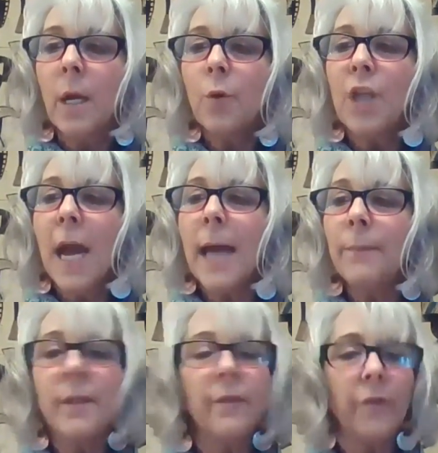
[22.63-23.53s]
which had
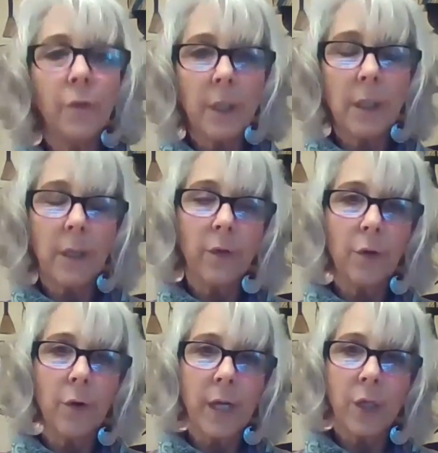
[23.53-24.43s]
been the focus of her
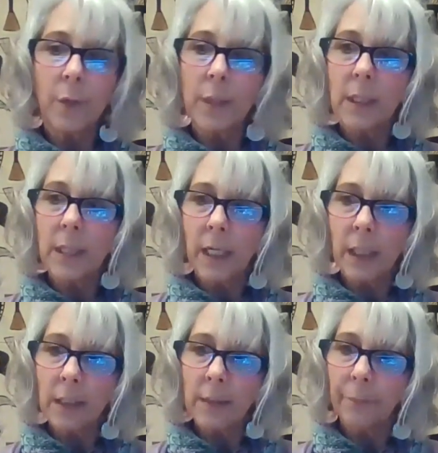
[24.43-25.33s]
graduate
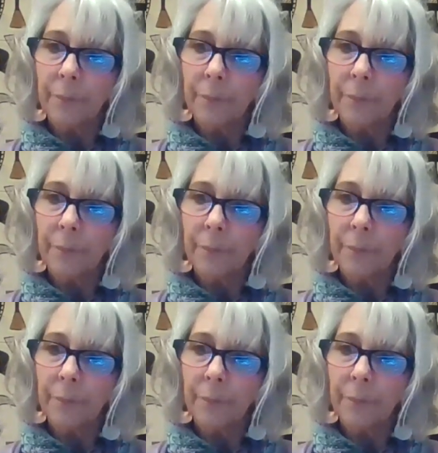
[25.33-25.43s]
studies.